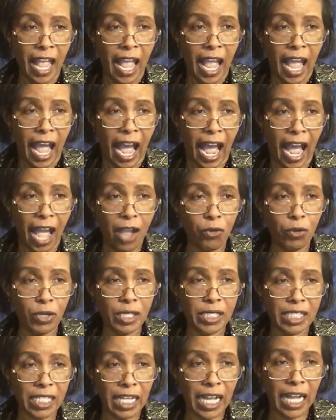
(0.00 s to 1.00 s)
I will
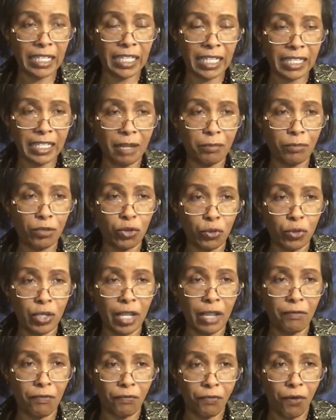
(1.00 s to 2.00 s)
scatter them to the
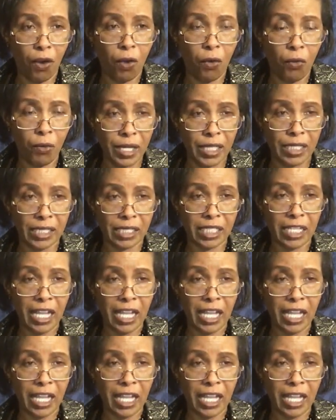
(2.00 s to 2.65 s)
four winds,